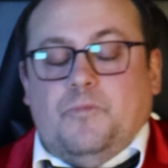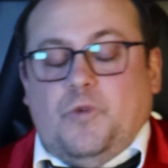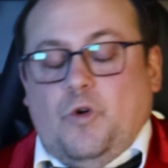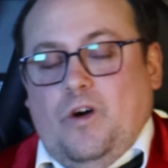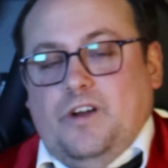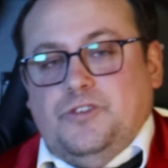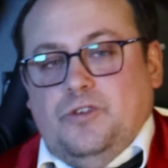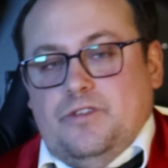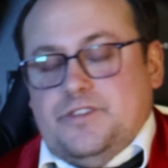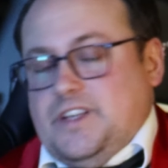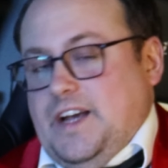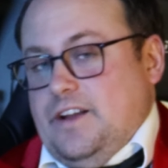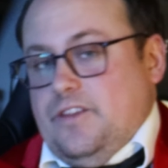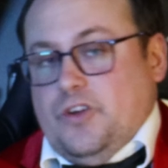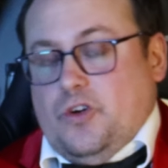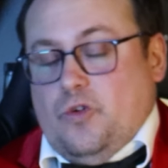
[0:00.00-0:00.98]
Cointreau is
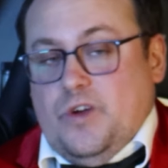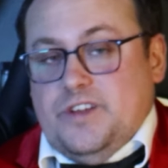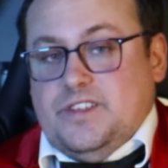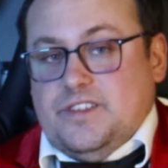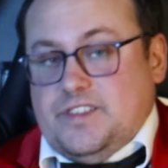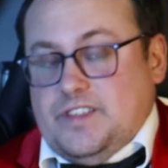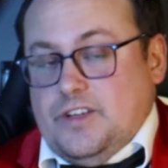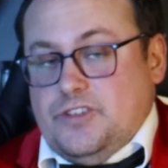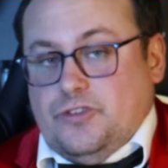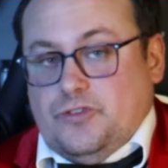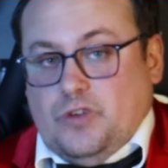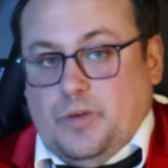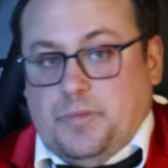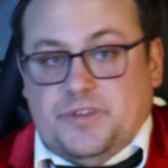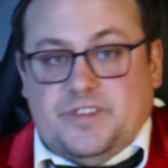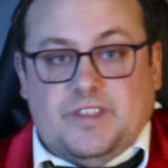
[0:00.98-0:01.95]
kind of the quintessential
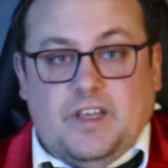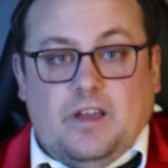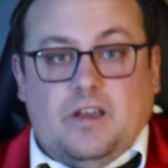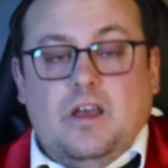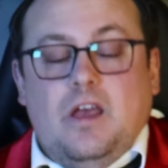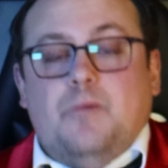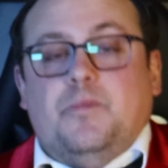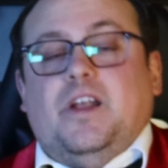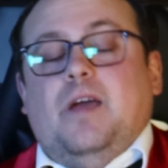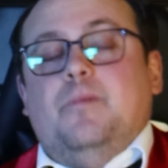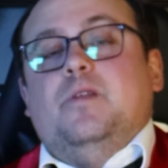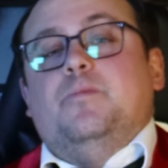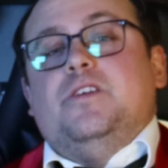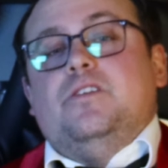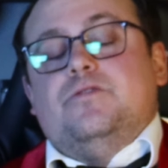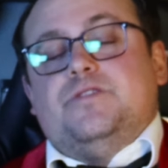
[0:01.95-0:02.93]
triple sec, but I'm
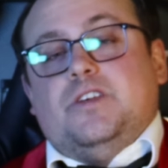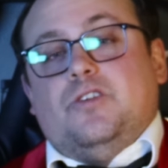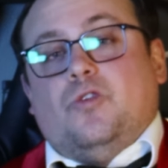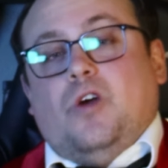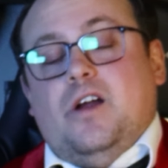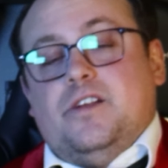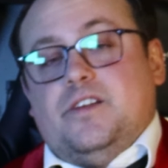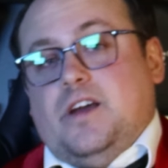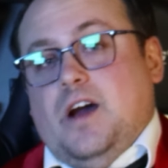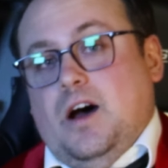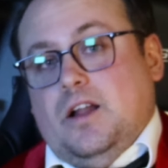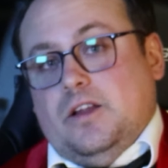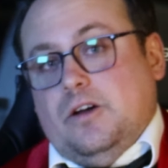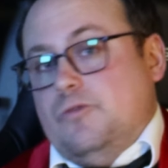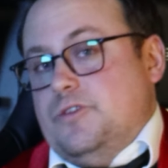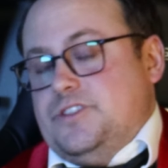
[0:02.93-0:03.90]
going to be using Grand
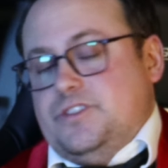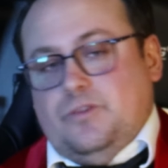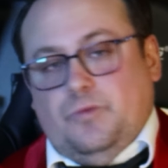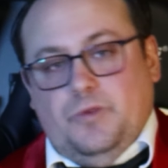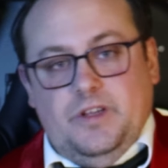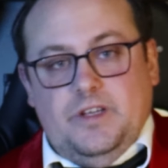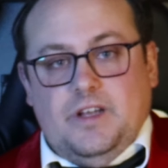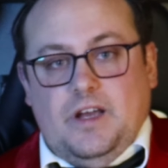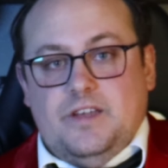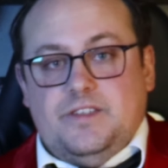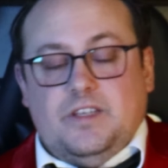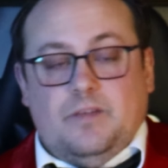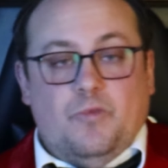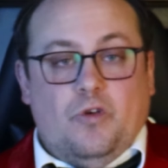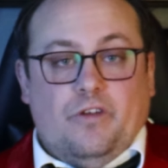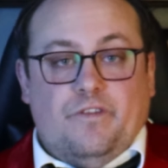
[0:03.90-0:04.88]
Gala, which is a really nice
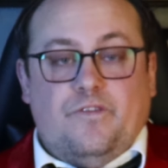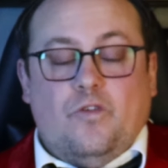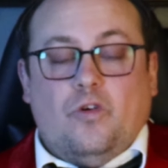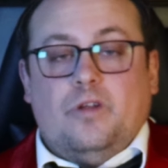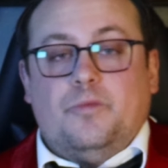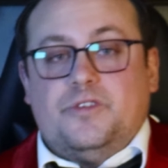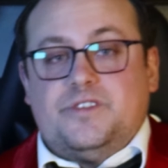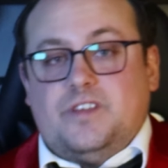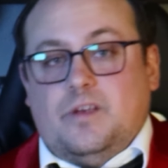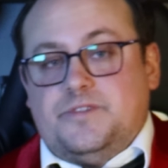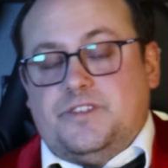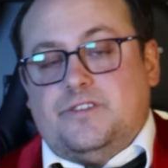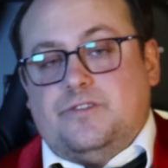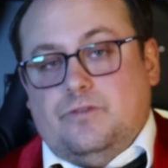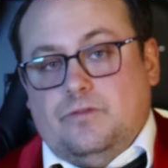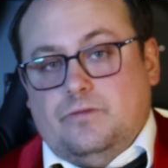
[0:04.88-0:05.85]
and more affordable
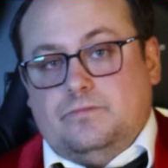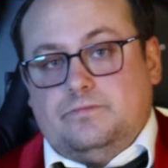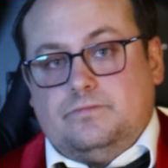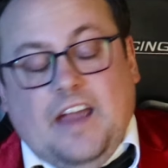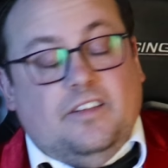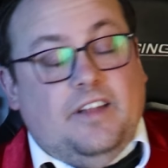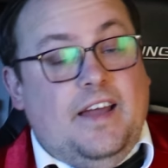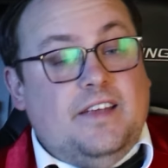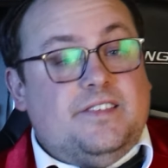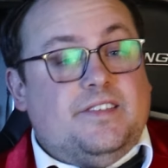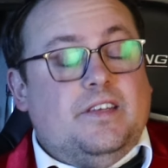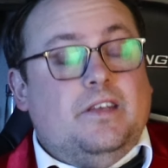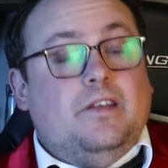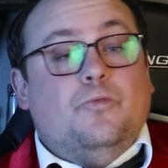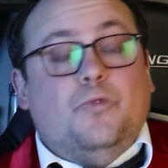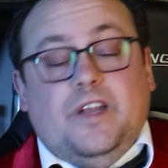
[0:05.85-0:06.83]
substitute. And
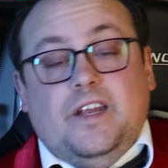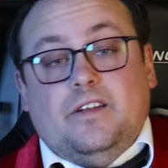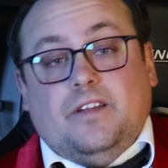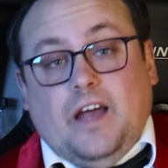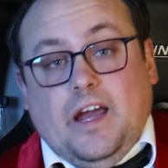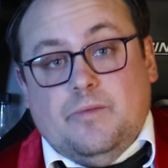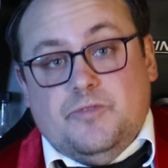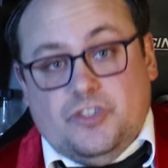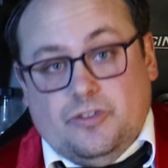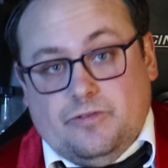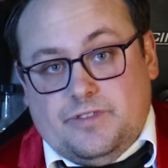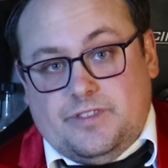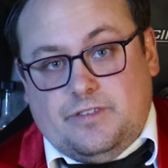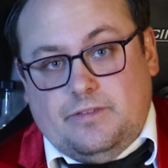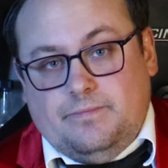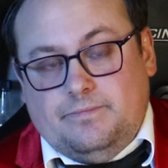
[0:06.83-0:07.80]
lastly, we need lime
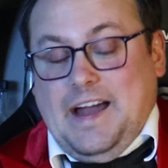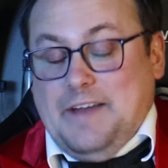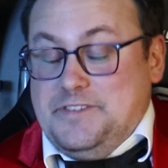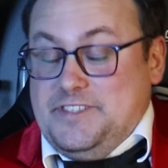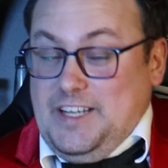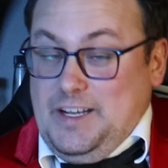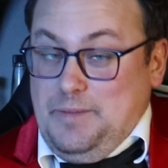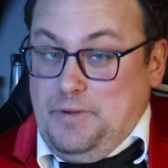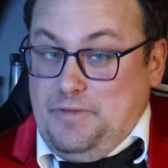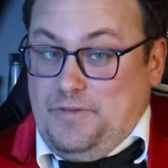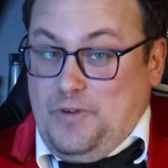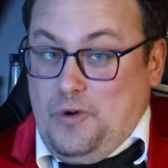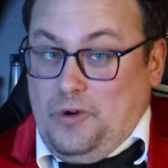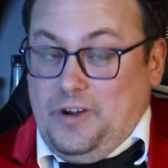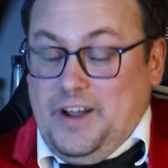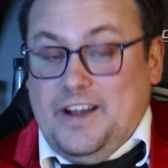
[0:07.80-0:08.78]
juice. I've said it
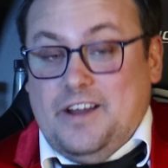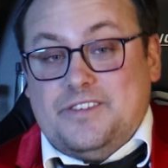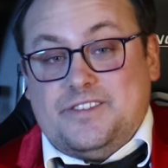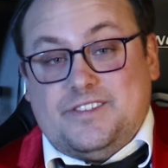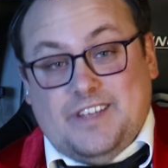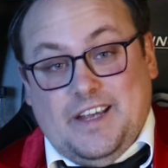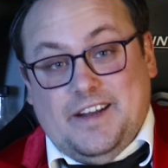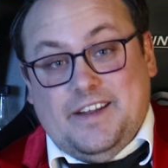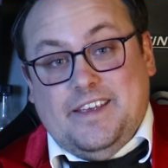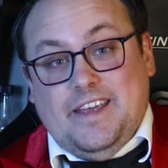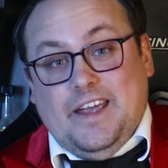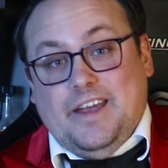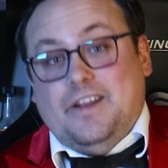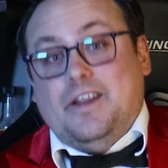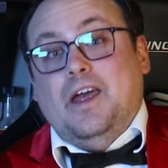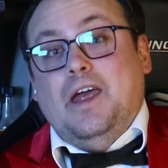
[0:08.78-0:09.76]
before and I'll say it
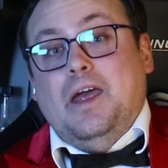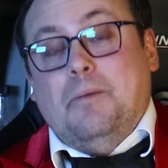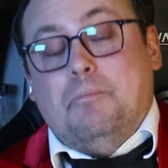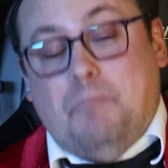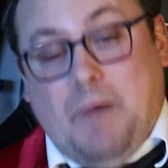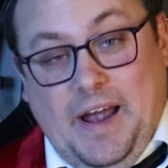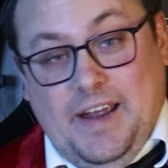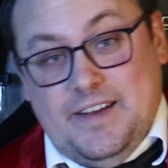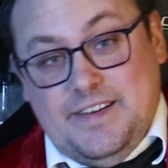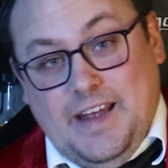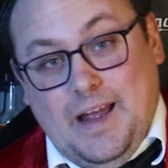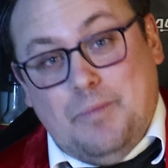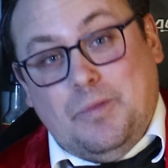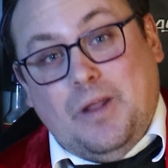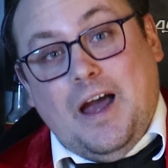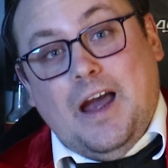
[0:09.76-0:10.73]
again. Buy a
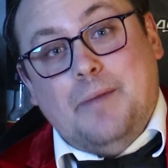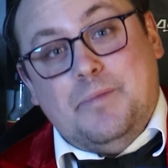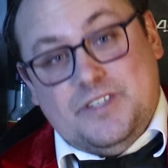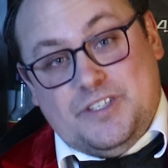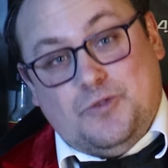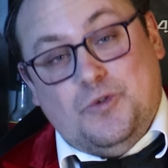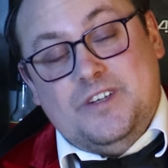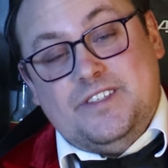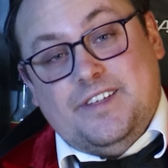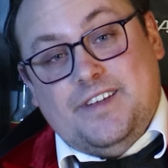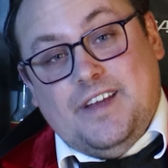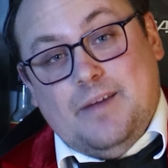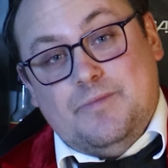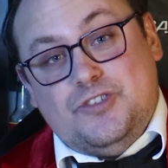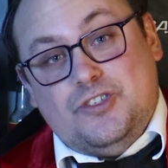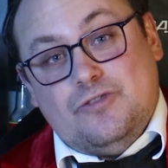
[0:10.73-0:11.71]
damn lime and squeeze the
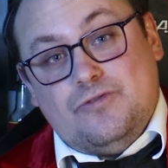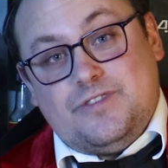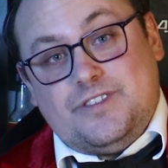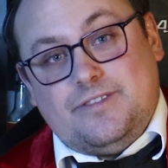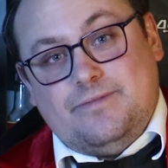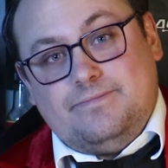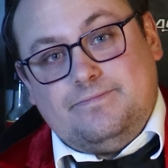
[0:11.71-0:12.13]
damn juice.